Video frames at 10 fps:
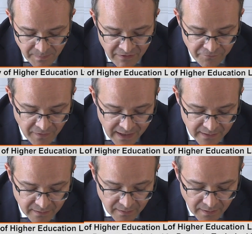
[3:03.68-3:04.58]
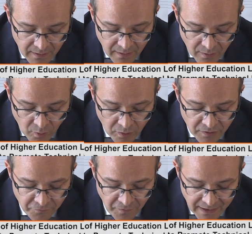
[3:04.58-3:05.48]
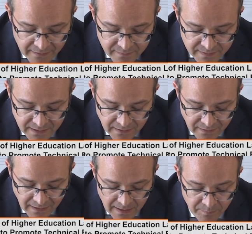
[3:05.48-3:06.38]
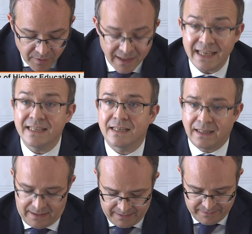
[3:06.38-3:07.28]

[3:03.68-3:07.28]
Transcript: may find qualified, skilled labor easily.